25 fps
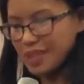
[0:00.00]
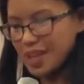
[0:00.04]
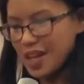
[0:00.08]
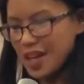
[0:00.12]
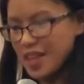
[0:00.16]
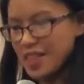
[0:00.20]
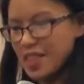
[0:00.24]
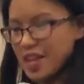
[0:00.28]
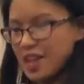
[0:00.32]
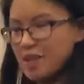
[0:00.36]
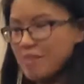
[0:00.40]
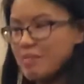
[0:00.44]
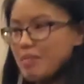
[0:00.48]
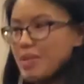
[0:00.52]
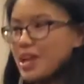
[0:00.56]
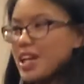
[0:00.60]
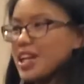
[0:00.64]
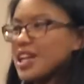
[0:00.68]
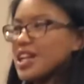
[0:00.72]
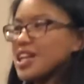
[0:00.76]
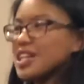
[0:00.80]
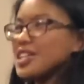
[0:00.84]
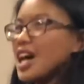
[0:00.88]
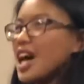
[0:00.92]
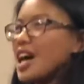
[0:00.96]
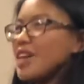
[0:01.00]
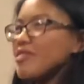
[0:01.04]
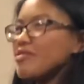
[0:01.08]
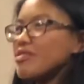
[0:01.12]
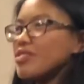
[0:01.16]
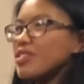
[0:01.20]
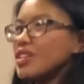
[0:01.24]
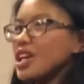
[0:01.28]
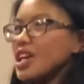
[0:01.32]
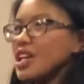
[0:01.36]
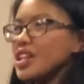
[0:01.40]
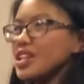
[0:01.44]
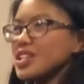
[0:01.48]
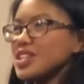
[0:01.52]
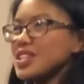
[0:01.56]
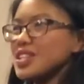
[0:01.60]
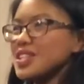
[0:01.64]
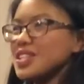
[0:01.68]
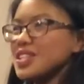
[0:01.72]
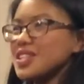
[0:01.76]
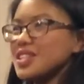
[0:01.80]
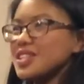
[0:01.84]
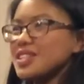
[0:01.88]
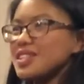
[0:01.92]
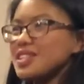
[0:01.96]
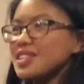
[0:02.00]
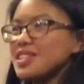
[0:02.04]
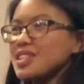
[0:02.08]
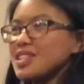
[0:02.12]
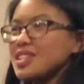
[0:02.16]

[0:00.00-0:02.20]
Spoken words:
then making time for others.